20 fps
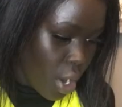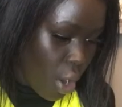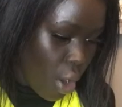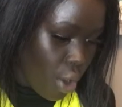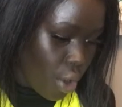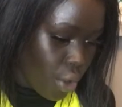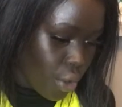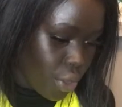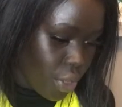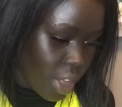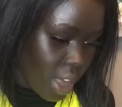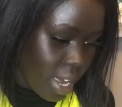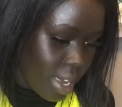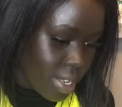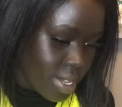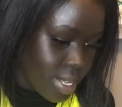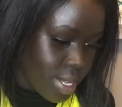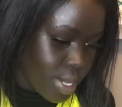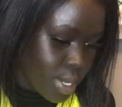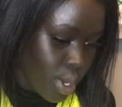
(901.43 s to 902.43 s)
all
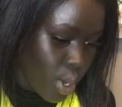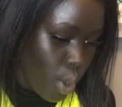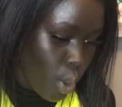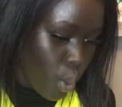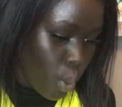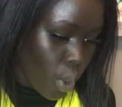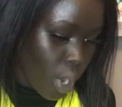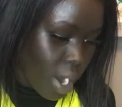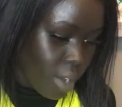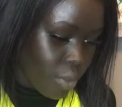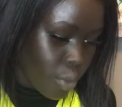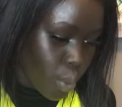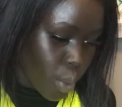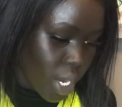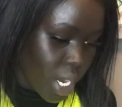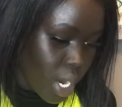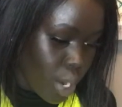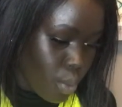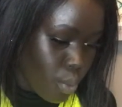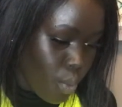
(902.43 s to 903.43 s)
this or have
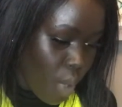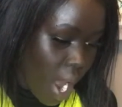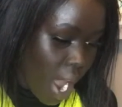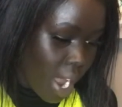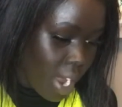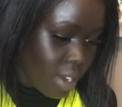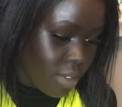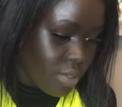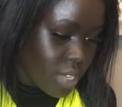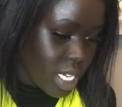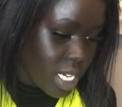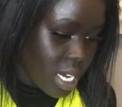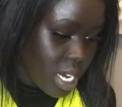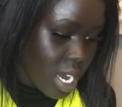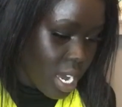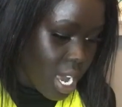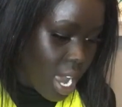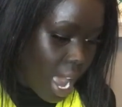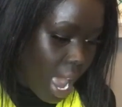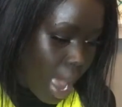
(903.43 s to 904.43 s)
already arrived
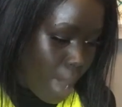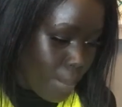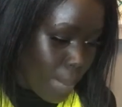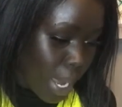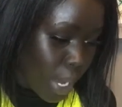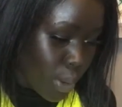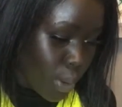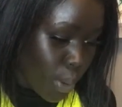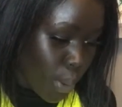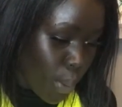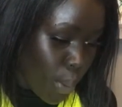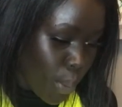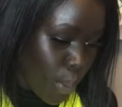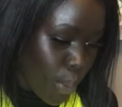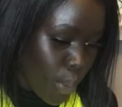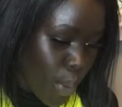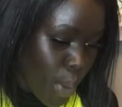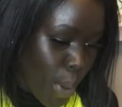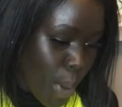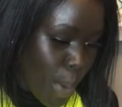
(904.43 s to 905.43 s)
at my
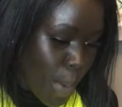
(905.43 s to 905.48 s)
goal,